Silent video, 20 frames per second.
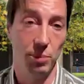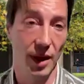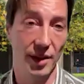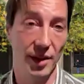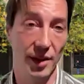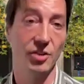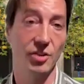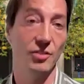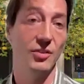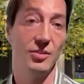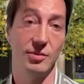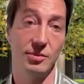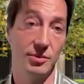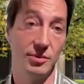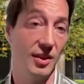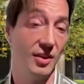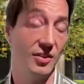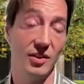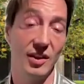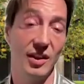blood
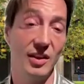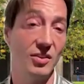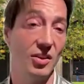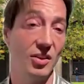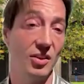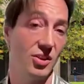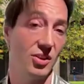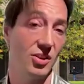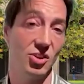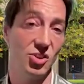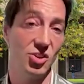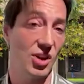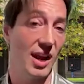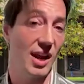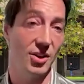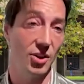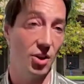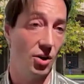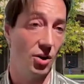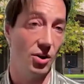diseases in
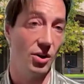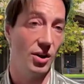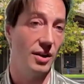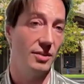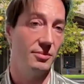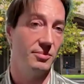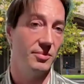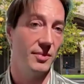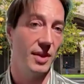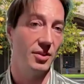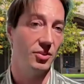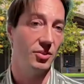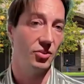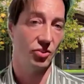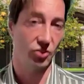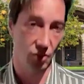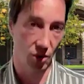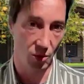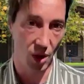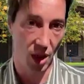Shandong, and, and
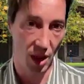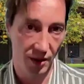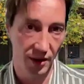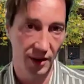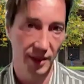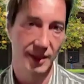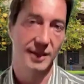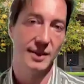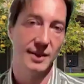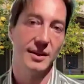so on.